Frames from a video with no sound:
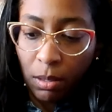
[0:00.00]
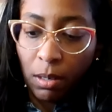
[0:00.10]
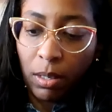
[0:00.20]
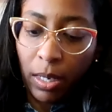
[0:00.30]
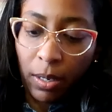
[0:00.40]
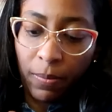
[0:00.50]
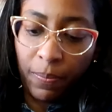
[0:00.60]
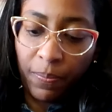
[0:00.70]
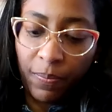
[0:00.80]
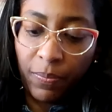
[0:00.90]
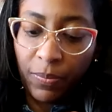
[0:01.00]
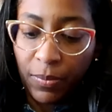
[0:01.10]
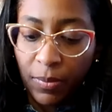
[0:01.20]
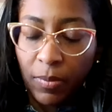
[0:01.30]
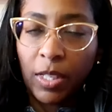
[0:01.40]
Okay.
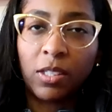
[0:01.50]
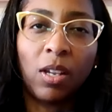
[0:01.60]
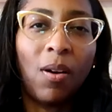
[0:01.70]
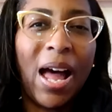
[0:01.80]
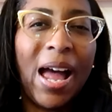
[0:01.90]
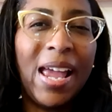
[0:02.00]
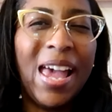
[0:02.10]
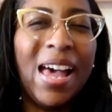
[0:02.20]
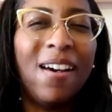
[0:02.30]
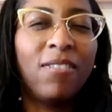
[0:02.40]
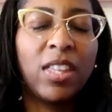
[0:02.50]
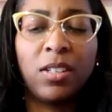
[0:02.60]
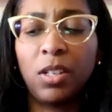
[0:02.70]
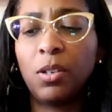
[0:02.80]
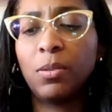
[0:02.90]
So I have the
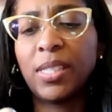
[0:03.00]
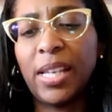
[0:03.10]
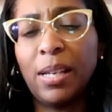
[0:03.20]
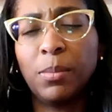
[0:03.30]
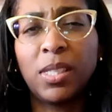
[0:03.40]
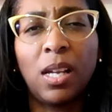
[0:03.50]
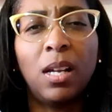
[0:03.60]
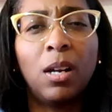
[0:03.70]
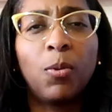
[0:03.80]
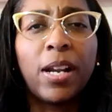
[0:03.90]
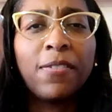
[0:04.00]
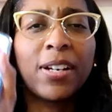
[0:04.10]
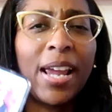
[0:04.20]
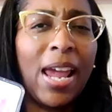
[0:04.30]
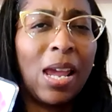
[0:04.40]
new Samsung,
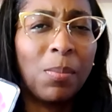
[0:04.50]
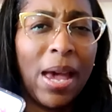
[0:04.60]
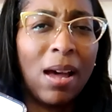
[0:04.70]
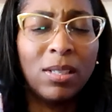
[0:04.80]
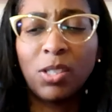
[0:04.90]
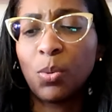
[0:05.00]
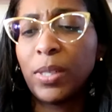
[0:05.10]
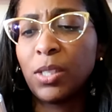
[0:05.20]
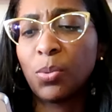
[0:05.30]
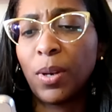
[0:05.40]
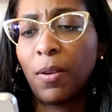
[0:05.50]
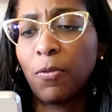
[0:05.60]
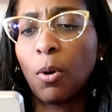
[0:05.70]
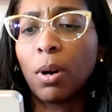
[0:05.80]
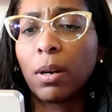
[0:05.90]
whatever came out in twenty
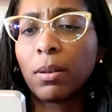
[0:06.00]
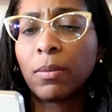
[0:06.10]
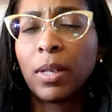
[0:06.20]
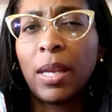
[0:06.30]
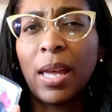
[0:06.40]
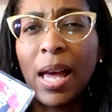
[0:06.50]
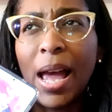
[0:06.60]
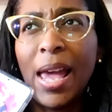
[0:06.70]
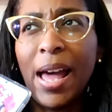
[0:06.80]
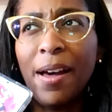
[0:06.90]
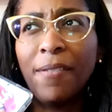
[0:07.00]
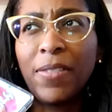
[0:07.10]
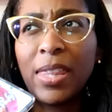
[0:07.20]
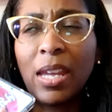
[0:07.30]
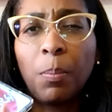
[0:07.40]
twenty-four. I
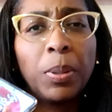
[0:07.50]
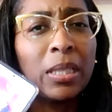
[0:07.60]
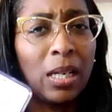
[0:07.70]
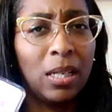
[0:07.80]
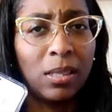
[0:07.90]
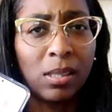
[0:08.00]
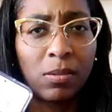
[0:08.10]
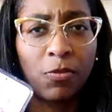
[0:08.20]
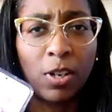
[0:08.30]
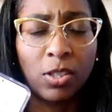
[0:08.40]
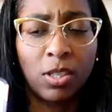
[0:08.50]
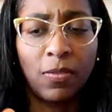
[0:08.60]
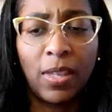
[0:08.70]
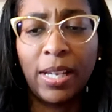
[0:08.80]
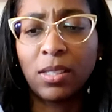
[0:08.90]
have the Plus version
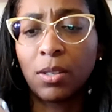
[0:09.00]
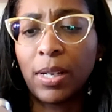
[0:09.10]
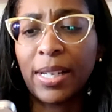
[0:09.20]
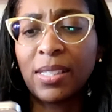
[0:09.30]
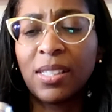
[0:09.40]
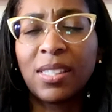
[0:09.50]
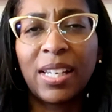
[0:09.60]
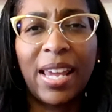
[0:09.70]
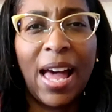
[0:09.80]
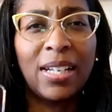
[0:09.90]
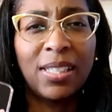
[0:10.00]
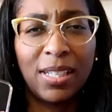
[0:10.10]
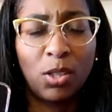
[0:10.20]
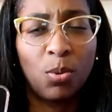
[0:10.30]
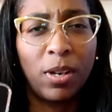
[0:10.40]
of that. So I guess it's the
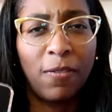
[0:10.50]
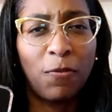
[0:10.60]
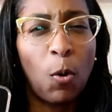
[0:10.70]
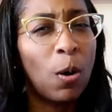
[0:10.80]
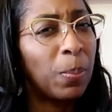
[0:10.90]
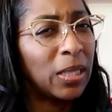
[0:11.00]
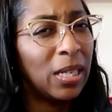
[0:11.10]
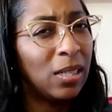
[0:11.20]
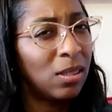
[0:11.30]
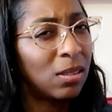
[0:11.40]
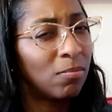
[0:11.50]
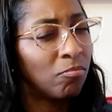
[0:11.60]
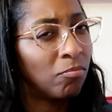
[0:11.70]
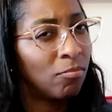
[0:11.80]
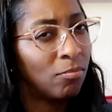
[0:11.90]
Galaxy twenty-four Plus.
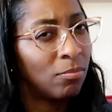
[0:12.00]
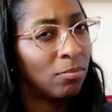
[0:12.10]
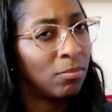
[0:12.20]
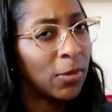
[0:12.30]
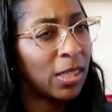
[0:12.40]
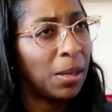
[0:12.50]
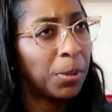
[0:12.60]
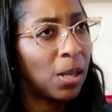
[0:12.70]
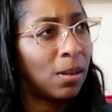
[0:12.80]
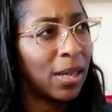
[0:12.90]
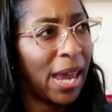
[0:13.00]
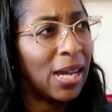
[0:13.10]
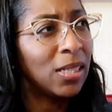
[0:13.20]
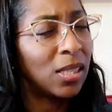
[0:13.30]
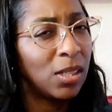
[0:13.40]
Samsung
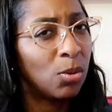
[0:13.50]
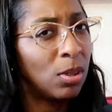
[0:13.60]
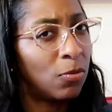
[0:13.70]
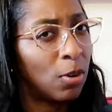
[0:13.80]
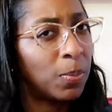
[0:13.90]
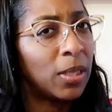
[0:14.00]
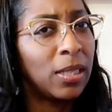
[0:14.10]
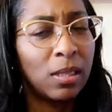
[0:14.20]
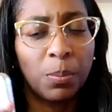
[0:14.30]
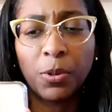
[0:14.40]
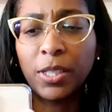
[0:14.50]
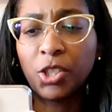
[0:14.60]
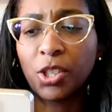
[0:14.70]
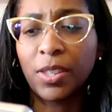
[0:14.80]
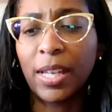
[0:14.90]
Galaxy twenty-four Plus. I'm pretty
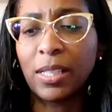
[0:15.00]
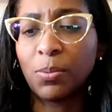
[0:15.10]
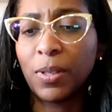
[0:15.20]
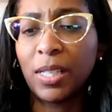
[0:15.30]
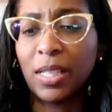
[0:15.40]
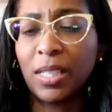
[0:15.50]
sure that's what it